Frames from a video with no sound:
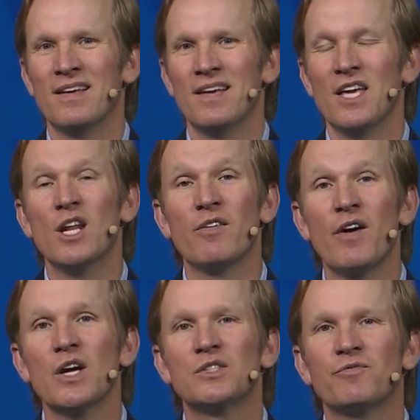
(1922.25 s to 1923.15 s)
you know, the
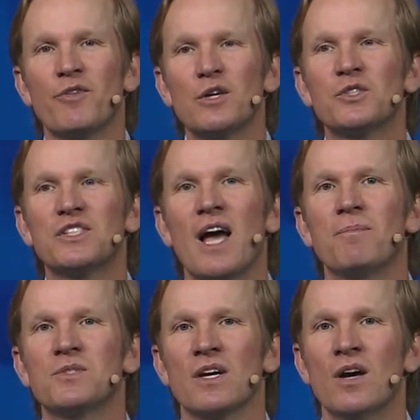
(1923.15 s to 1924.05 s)
very first
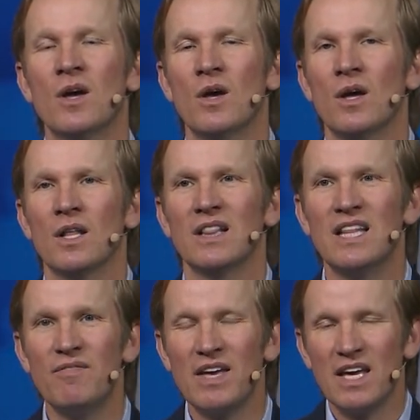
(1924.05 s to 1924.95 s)
step to
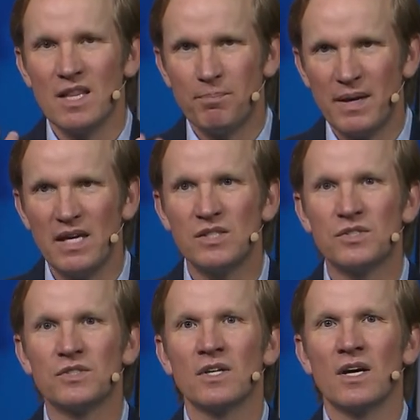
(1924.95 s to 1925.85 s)
living in the
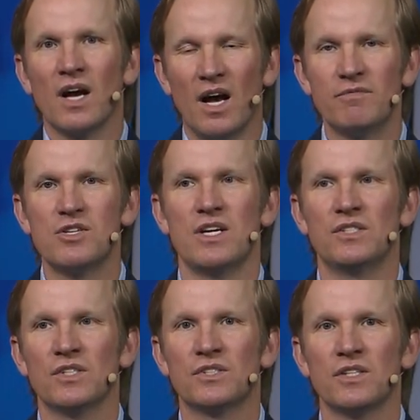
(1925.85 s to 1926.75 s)
peace of
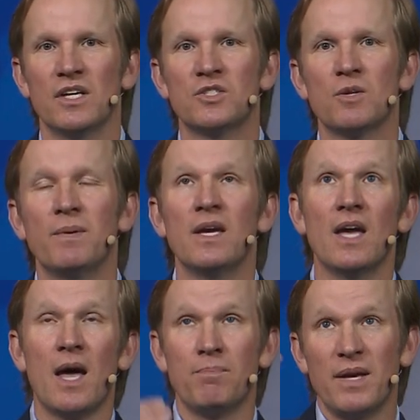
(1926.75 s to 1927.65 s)
Jesus is to be
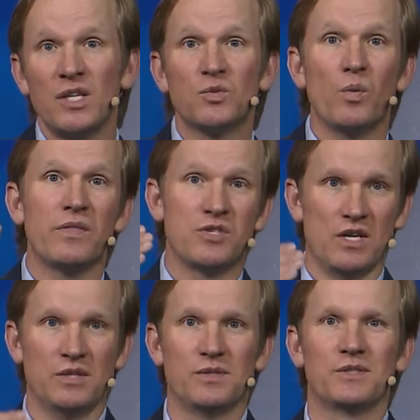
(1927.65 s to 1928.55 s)
at peace with
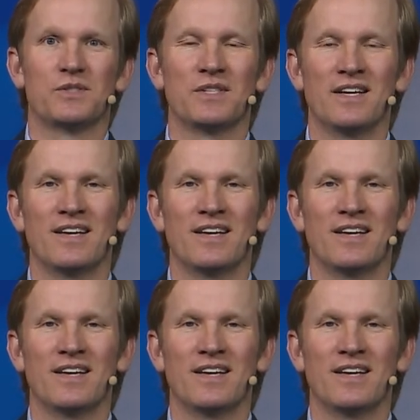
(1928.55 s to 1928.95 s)
Jesus.